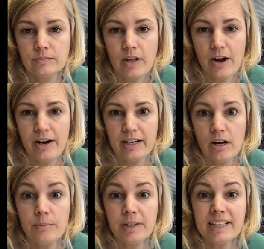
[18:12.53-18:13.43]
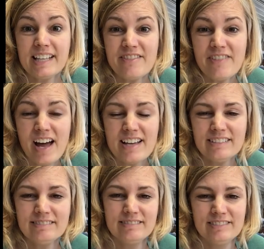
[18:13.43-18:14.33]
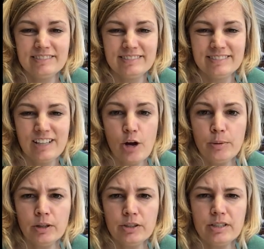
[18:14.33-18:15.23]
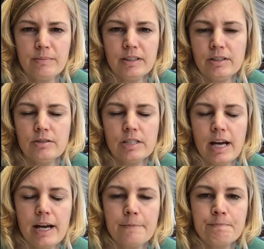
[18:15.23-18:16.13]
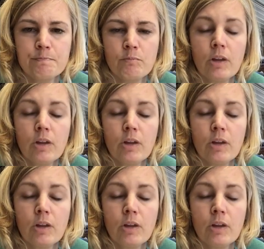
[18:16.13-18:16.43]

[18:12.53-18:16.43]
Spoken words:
All right, hope you guys had fun. Hope you learned something new today.